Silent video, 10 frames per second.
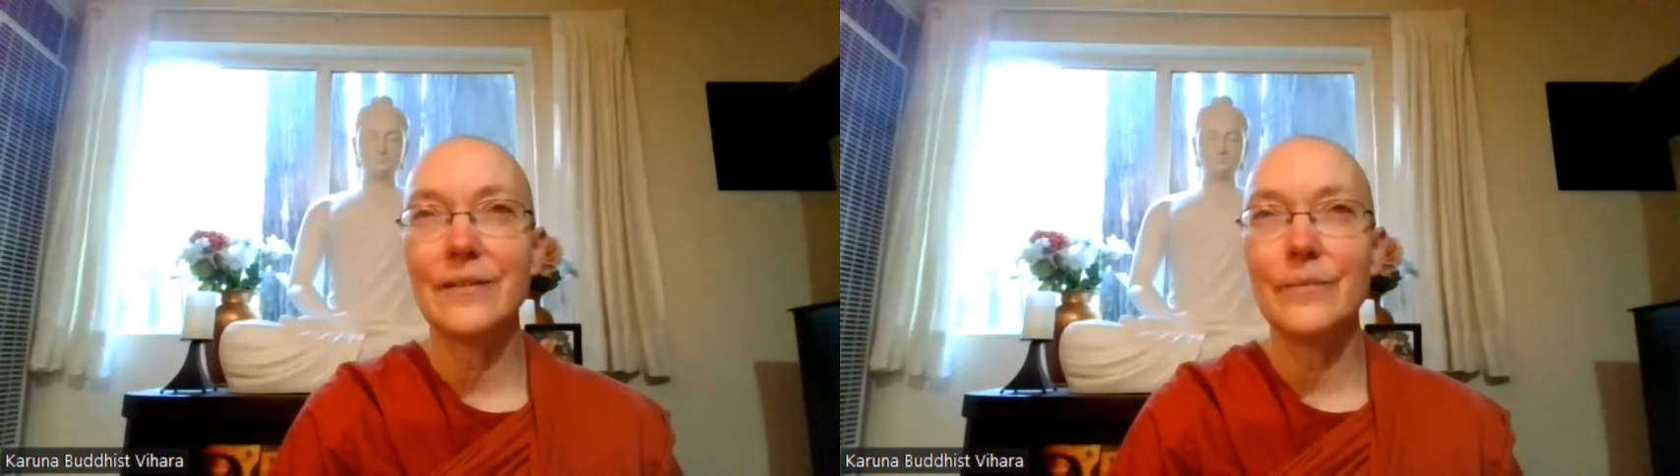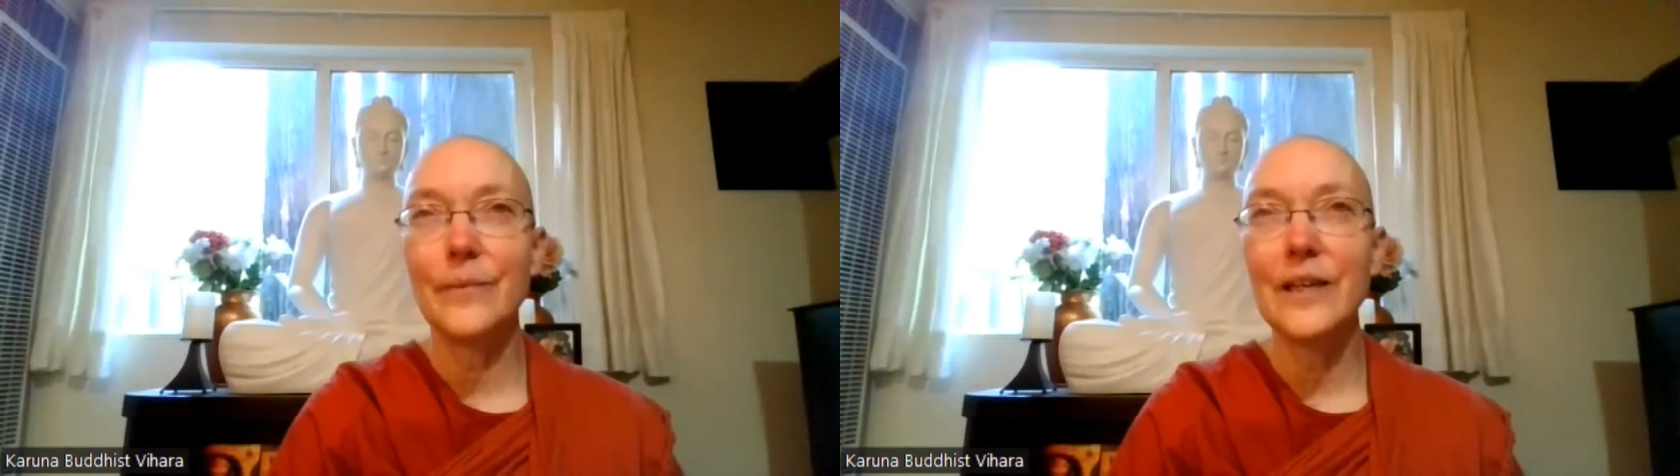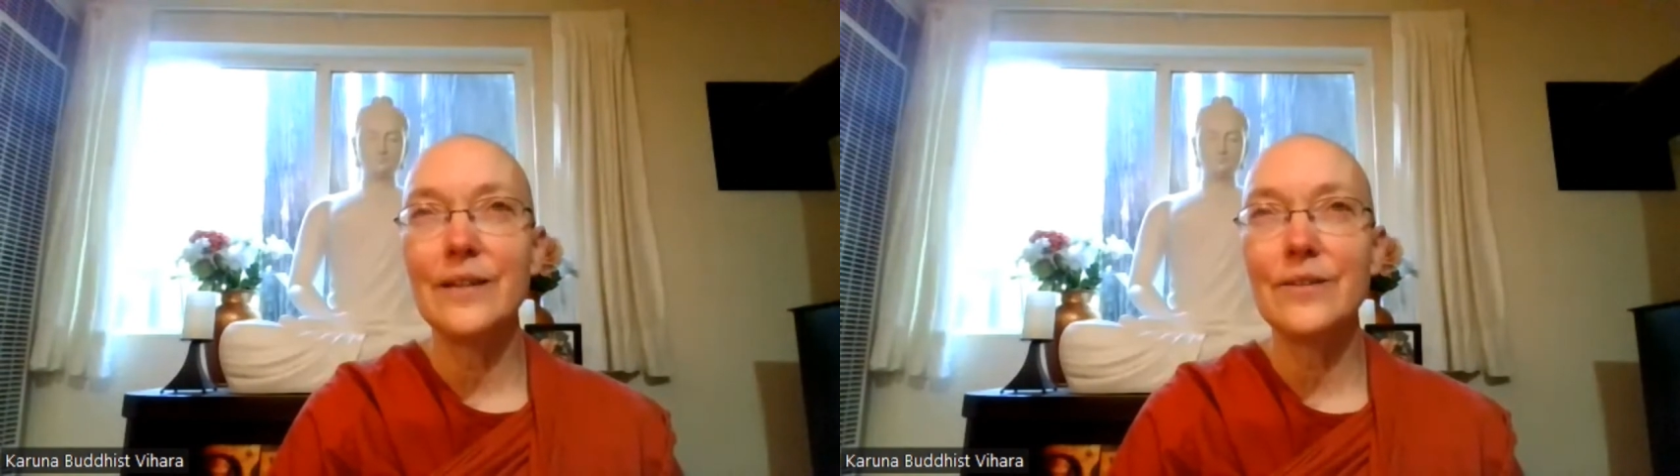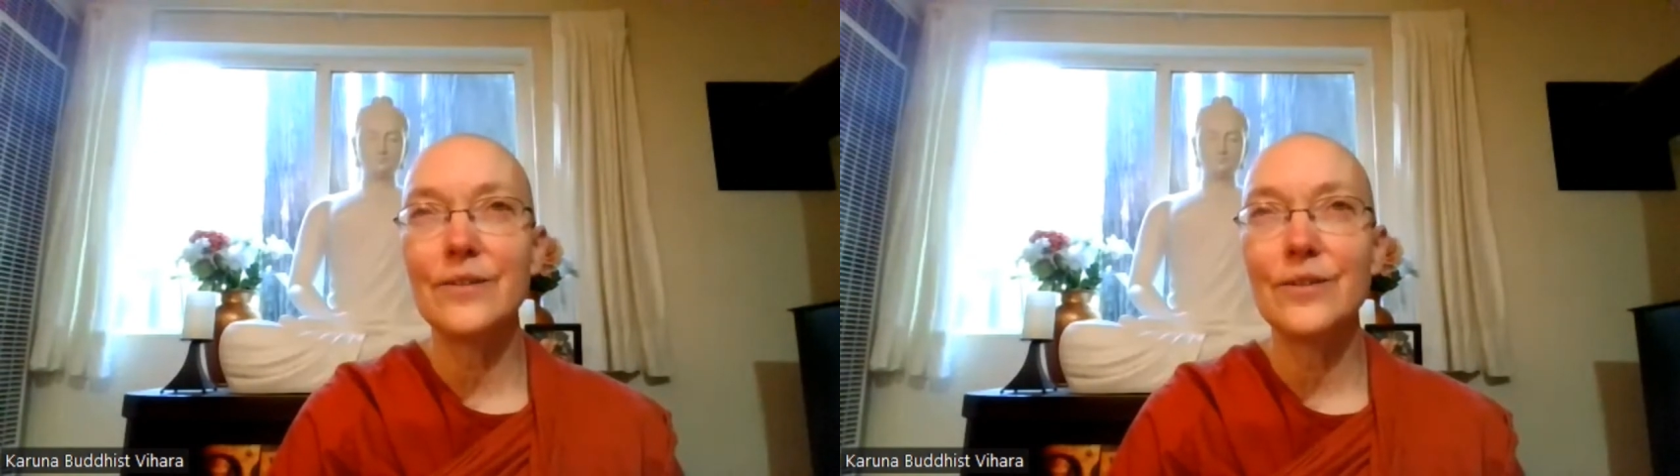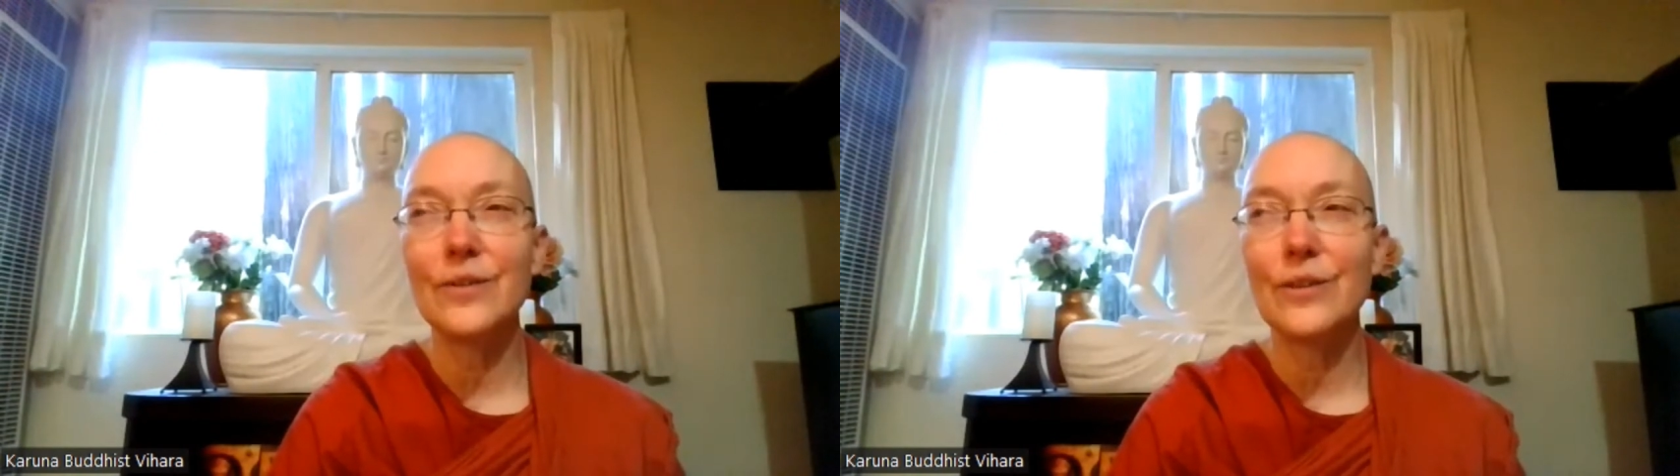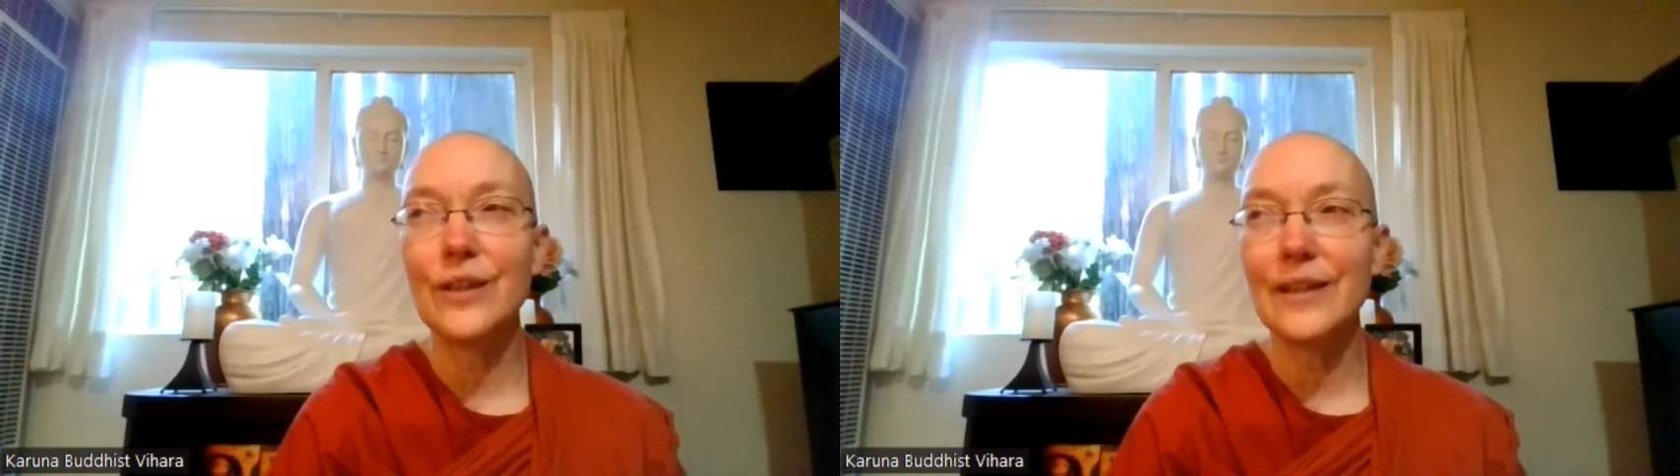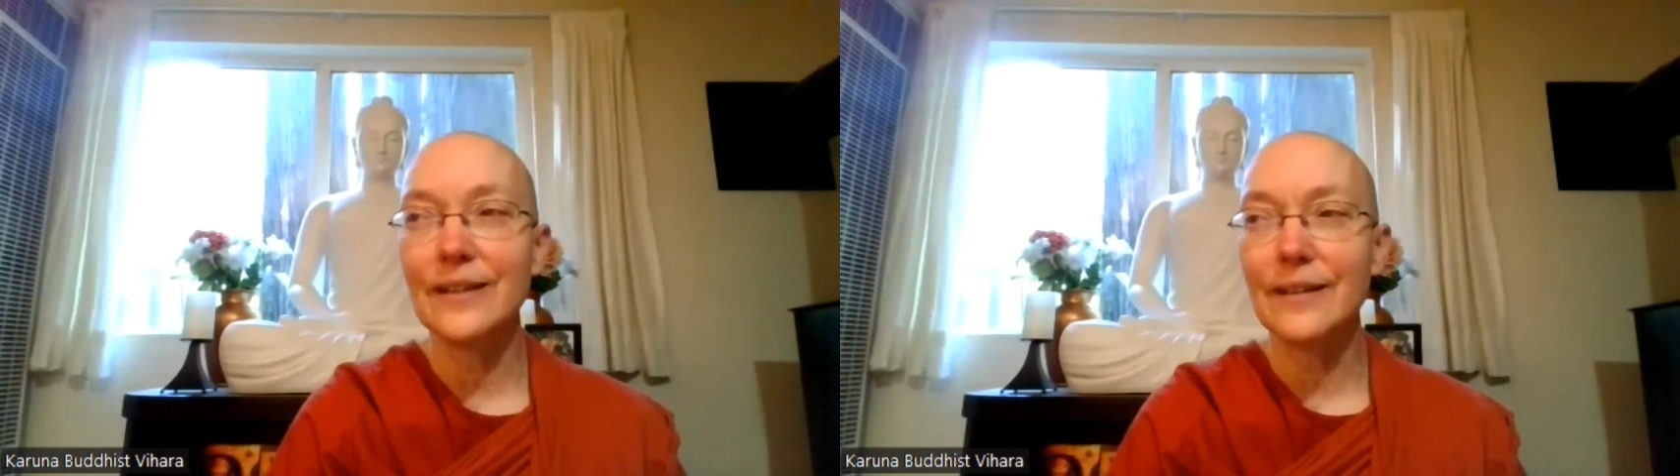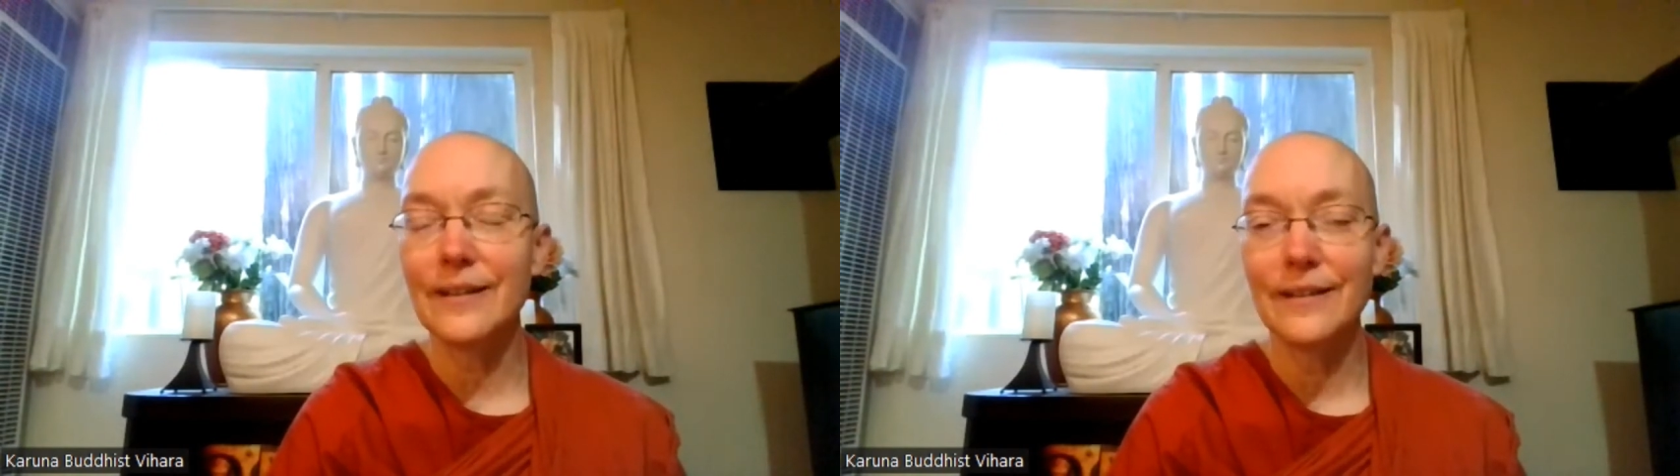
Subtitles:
makes you think